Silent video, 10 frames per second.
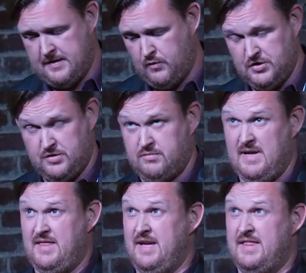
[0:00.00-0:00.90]
which
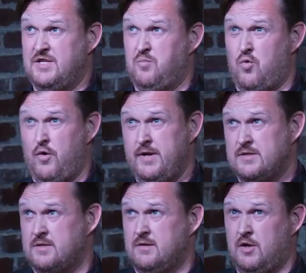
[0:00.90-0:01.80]
I think at this point
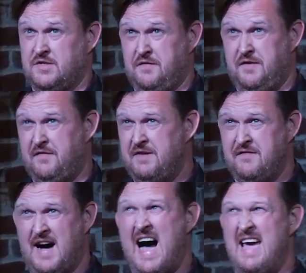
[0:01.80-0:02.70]
is close to
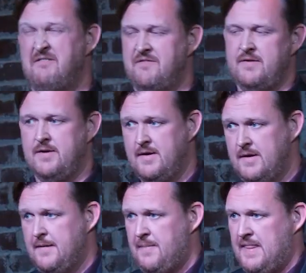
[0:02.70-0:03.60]
55
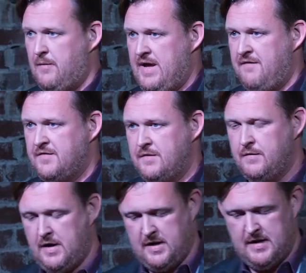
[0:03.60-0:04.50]
that we have
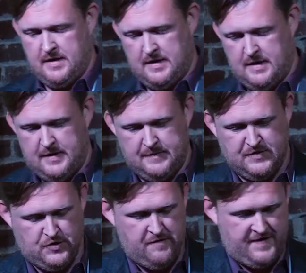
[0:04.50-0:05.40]
to
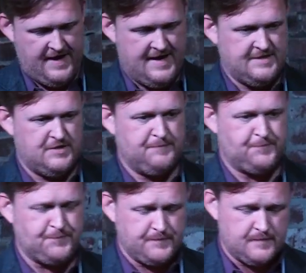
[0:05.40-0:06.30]
certify against.
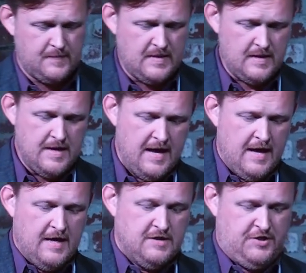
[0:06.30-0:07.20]

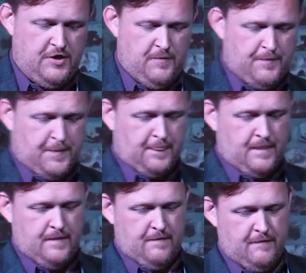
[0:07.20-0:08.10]
So
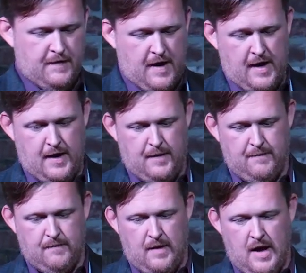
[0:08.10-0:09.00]

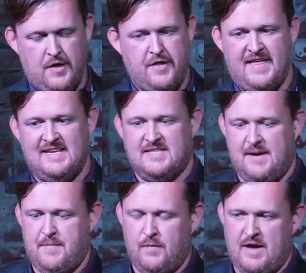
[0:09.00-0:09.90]
other things
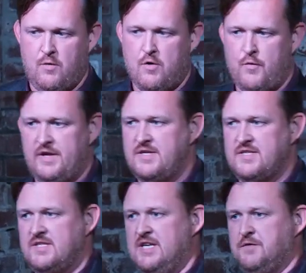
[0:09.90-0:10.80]
that were really
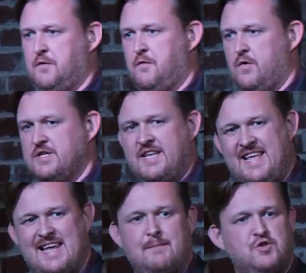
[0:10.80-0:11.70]
successful for us, and
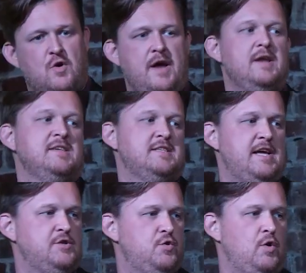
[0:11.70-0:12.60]
again, I'm trying to
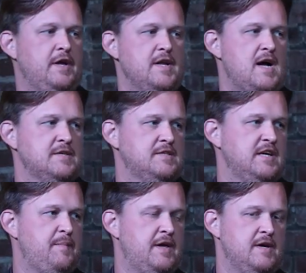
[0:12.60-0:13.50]
stay tool
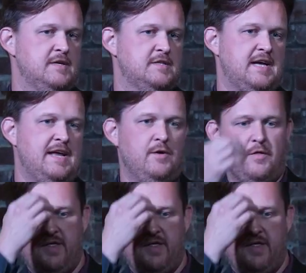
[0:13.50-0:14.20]
agnostic because I don't